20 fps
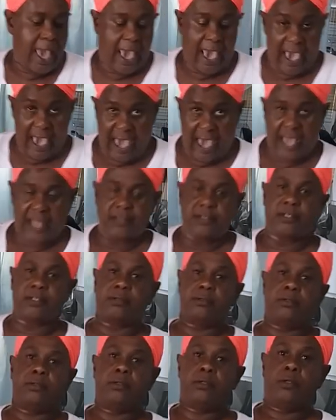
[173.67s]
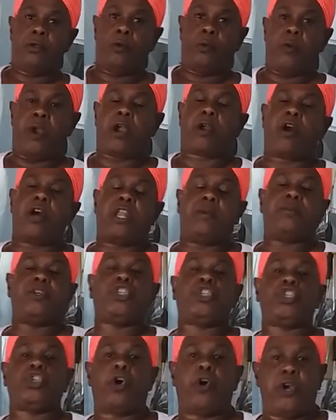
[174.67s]
And we are going to be
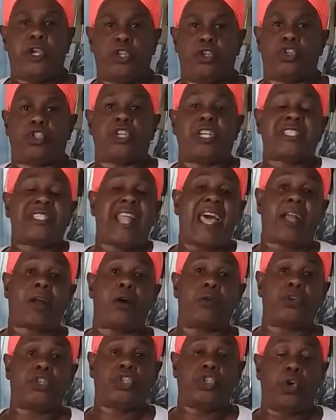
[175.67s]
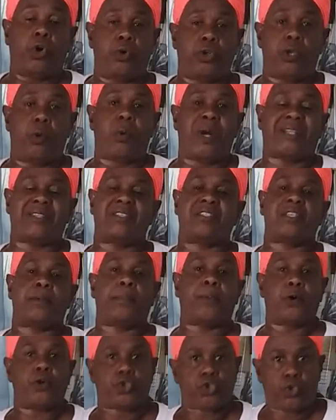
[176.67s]
showing you, just like what we showed you what is
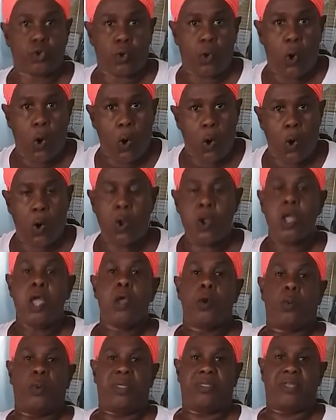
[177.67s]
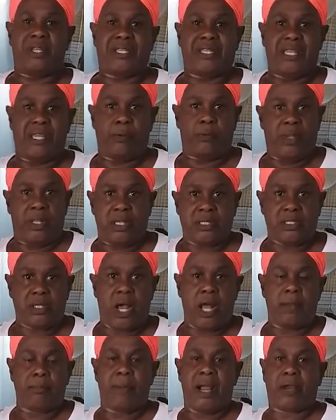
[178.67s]
supposed to go with the
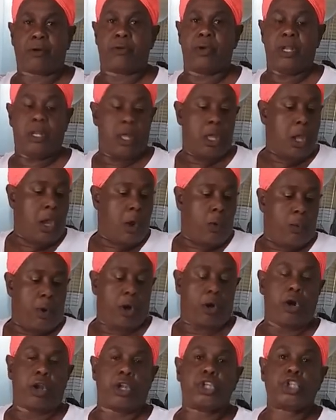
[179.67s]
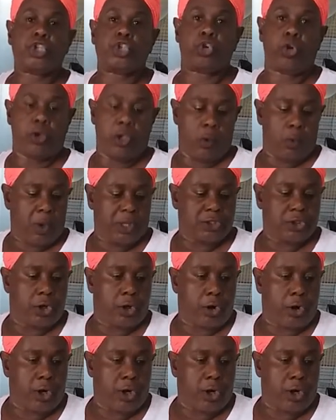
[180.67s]
salt mackerel, we are going to show you what you